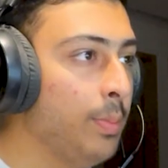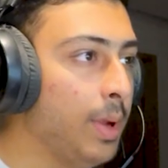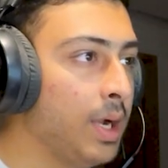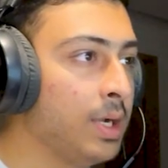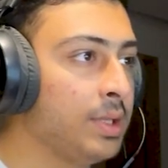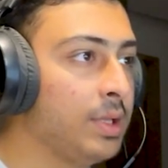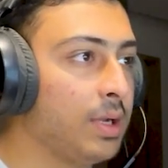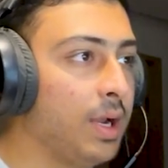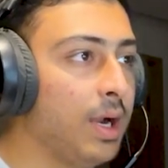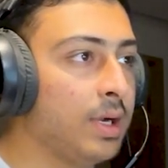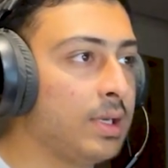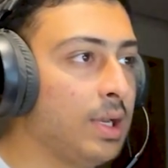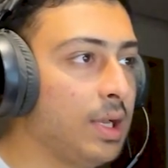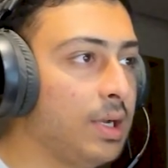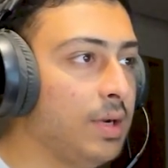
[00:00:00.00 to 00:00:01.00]
Mega the
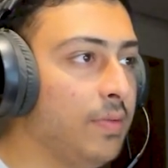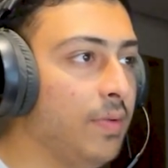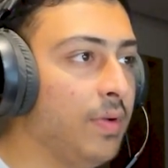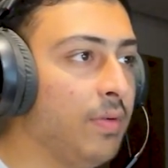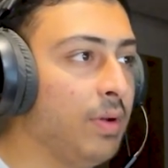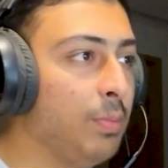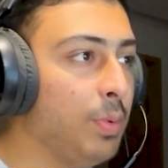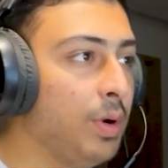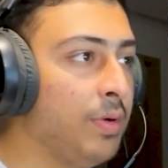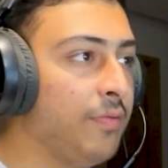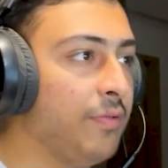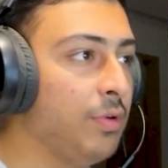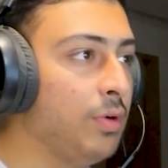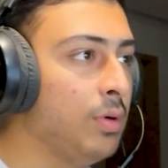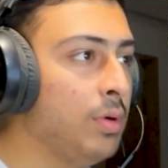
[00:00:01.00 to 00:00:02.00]
Cat Licker
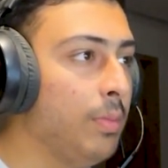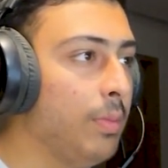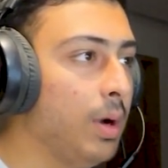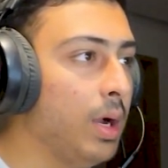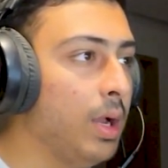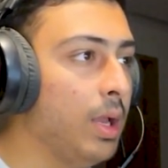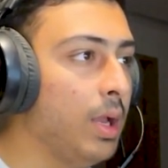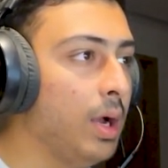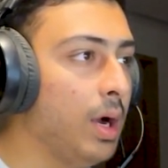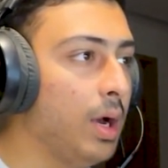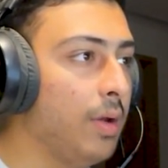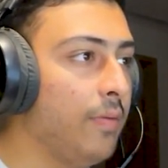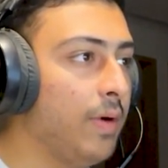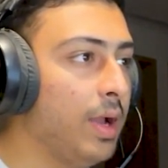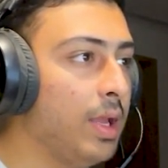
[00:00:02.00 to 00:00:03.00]
V1.4 by
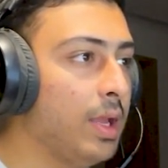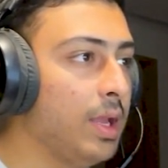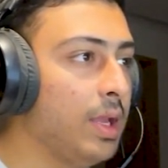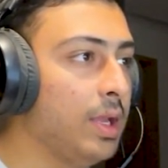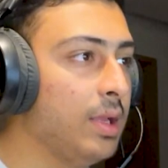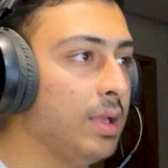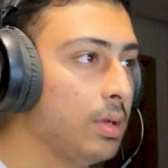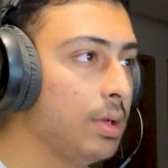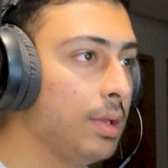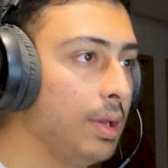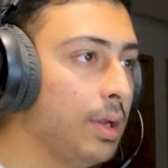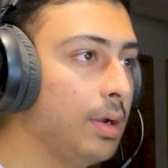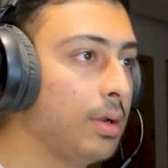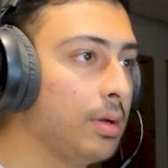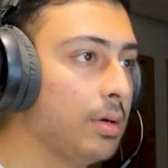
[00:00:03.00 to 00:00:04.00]
RYA
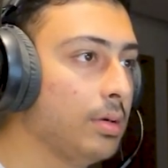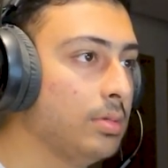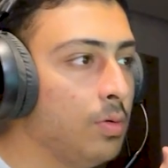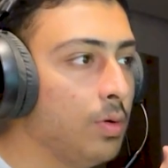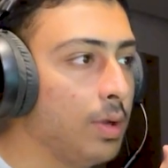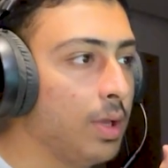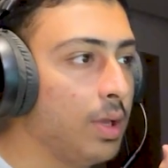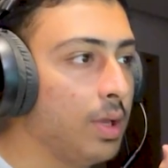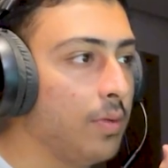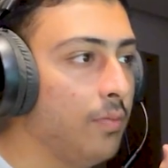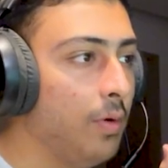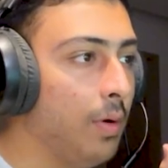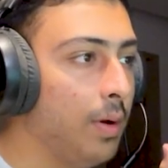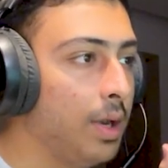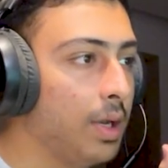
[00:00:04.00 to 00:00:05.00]
Creator. Okay,
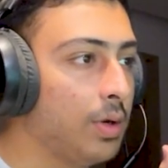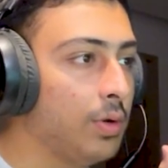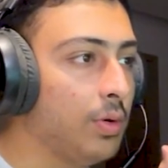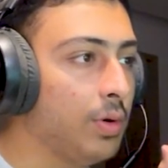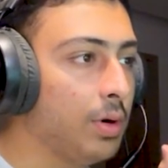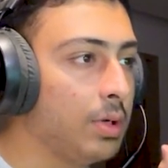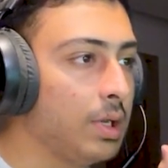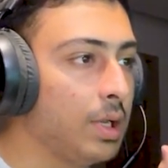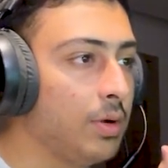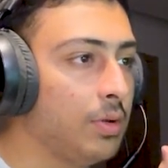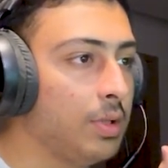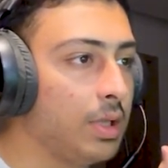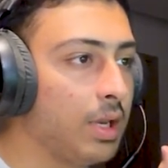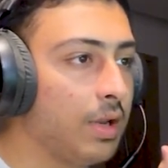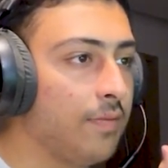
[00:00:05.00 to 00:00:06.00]
warning, do not click
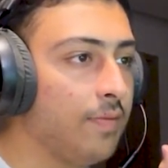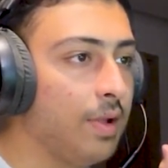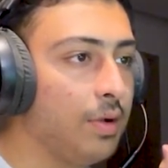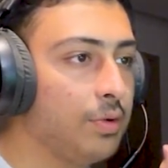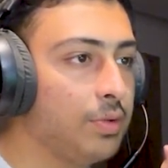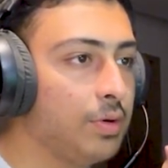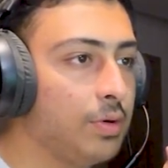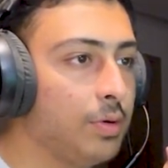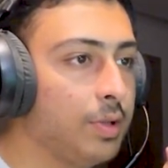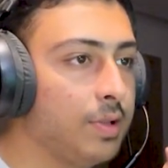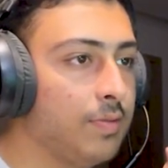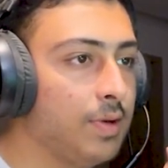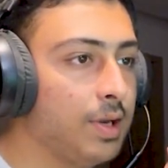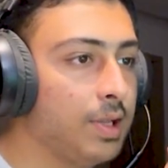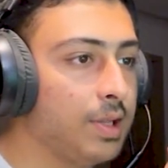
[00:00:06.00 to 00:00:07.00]
on the green flag or the coins
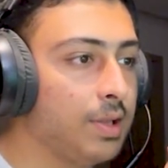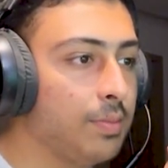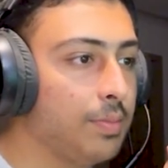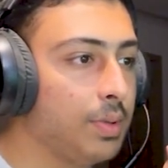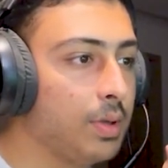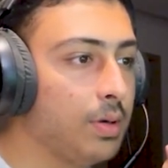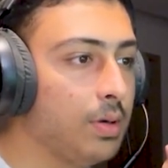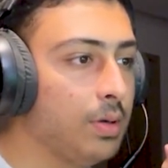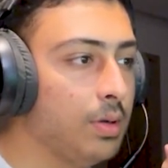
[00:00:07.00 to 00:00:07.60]
will disappear.